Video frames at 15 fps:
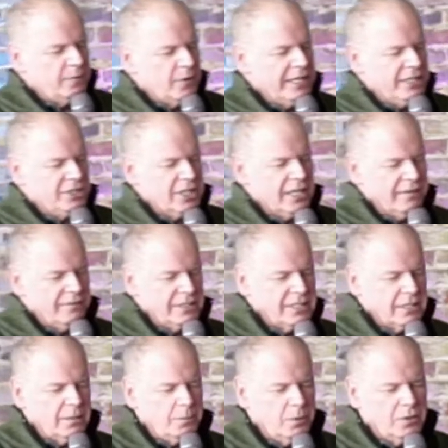each and every
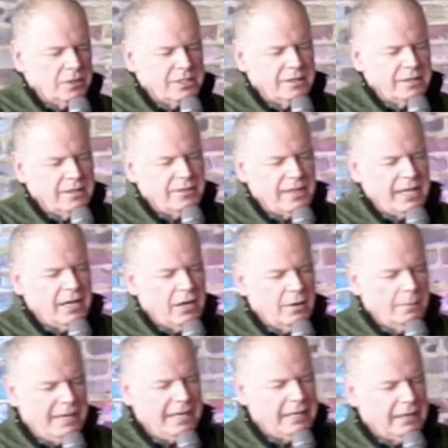single person that they are
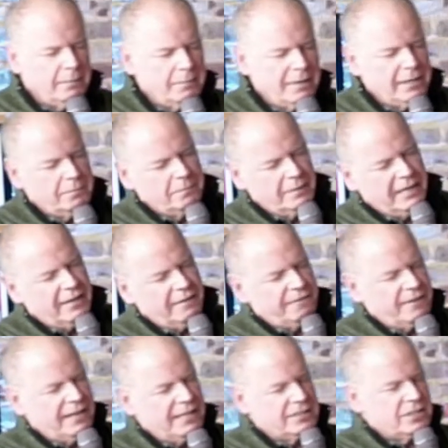making
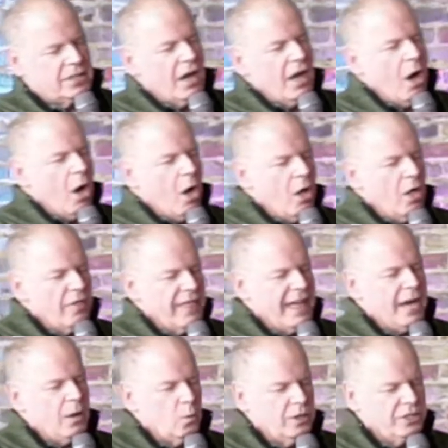manifest all
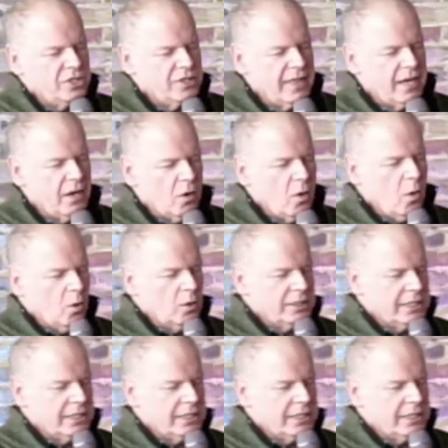that which they are holding